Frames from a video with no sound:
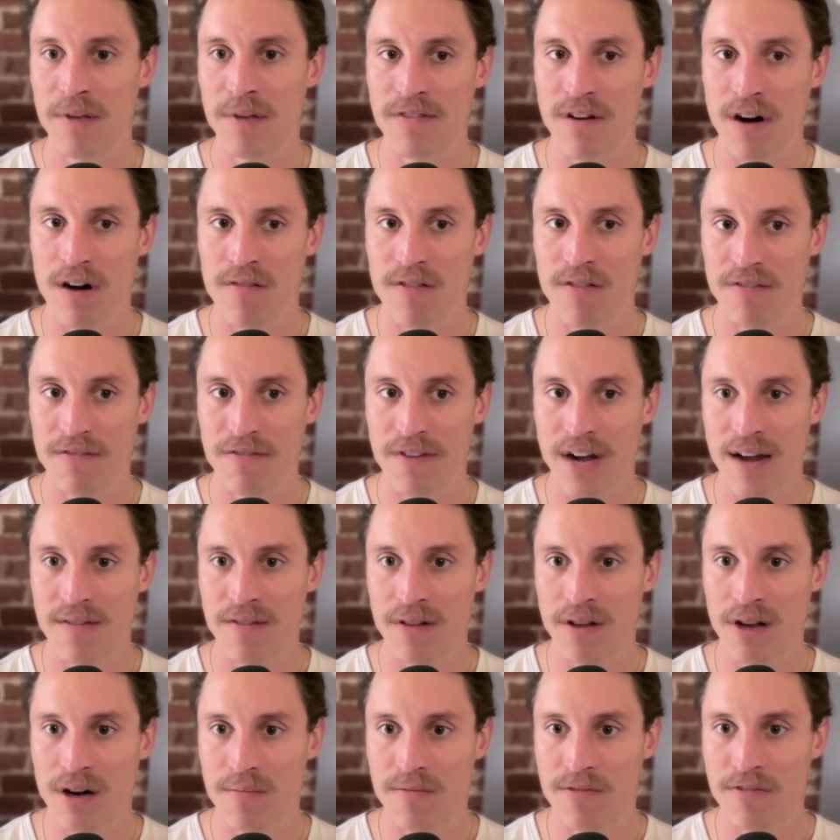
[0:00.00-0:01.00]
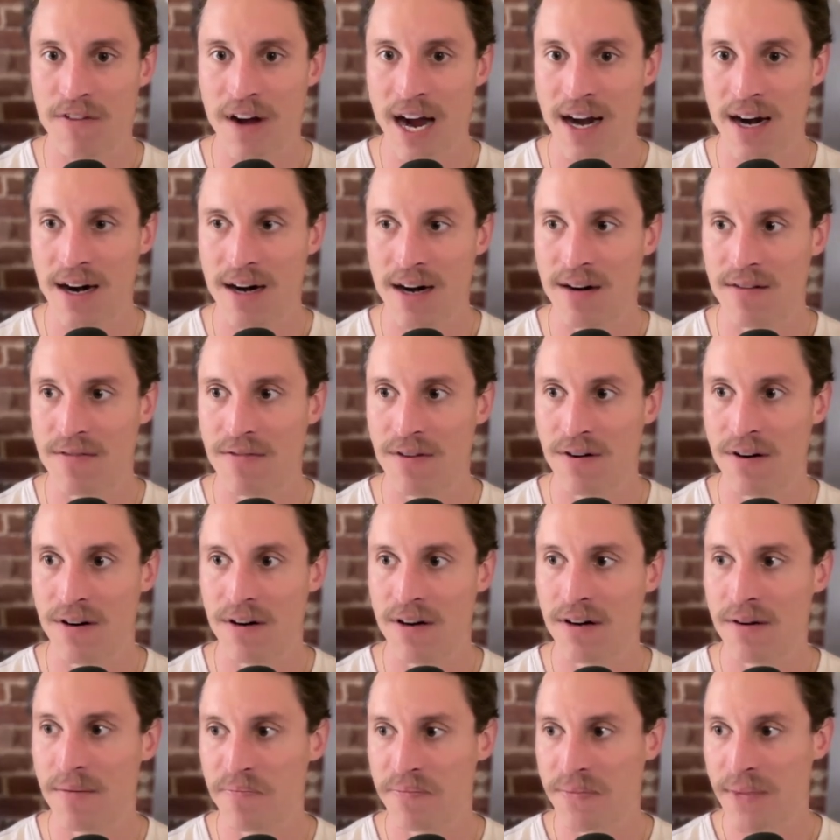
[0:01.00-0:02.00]
the five alarm fire
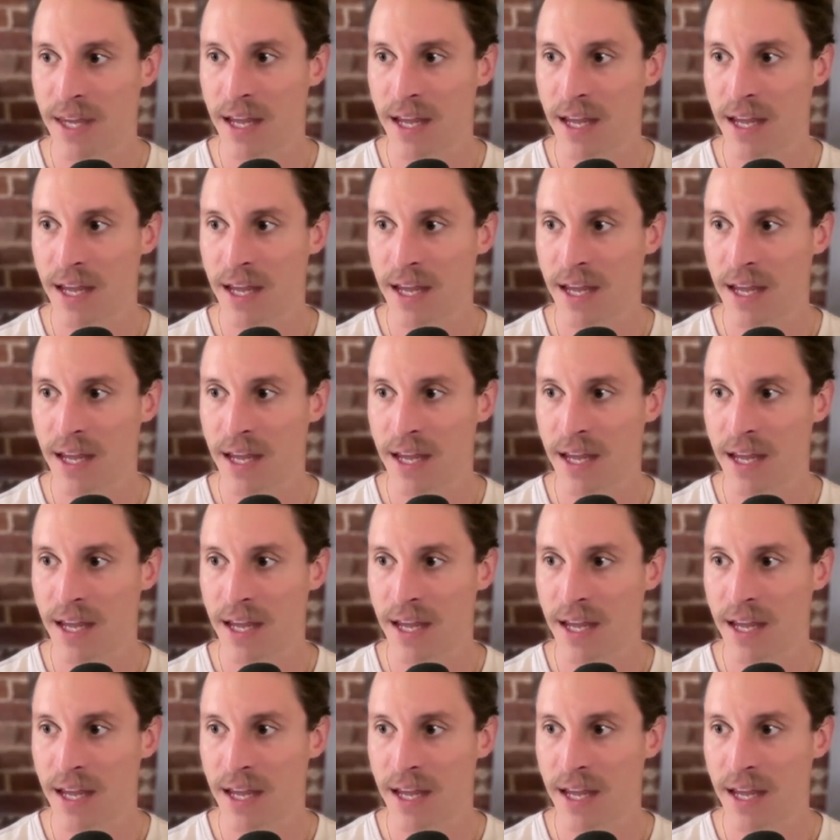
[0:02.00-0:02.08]
for